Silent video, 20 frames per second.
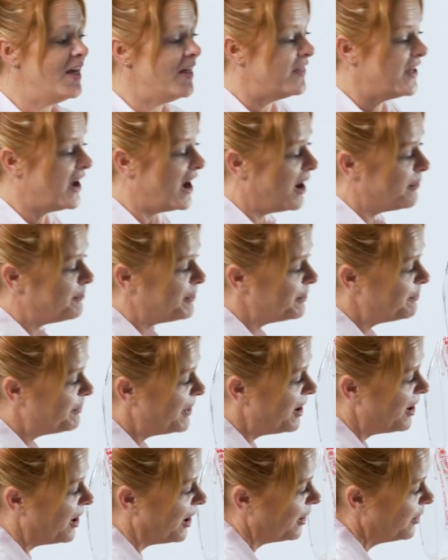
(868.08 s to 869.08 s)
The upper
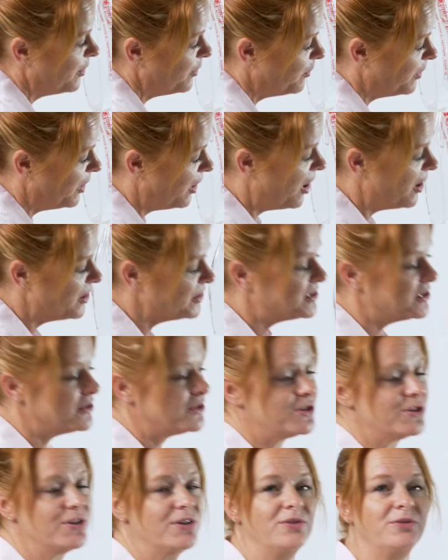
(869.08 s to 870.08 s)
bar will also
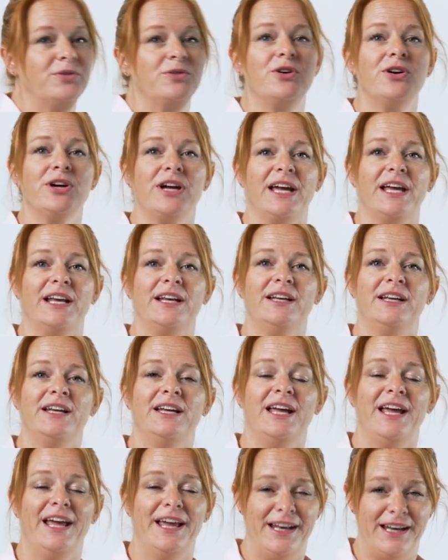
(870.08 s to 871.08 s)
turn green,
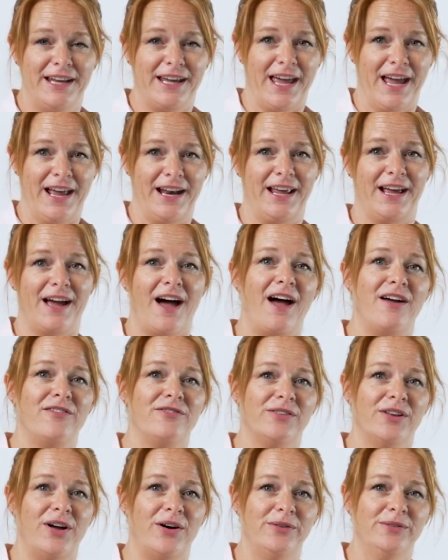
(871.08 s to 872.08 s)
indicating high
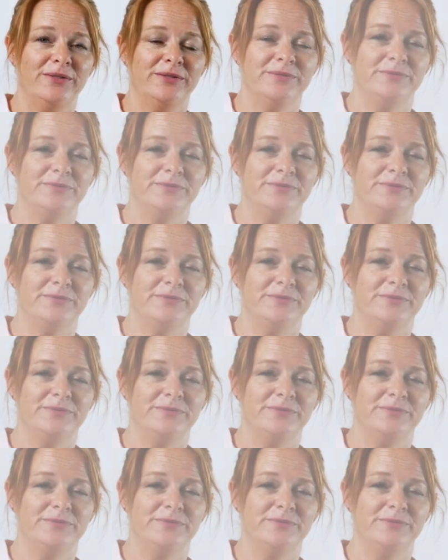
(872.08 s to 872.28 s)
flow.